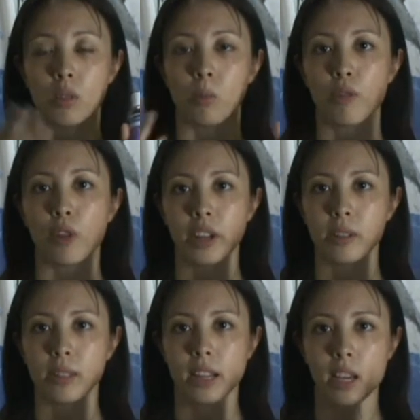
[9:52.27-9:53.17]
So before you
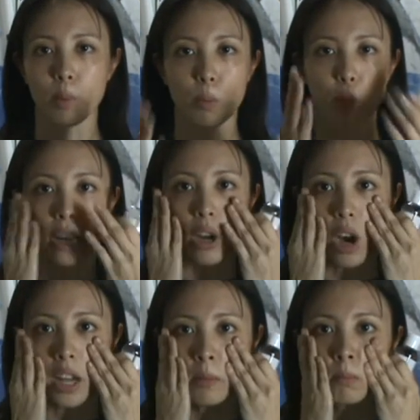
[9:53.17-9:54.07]
sleep, you put it
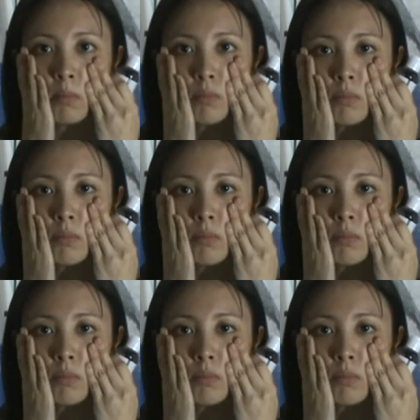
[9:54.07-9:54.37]
on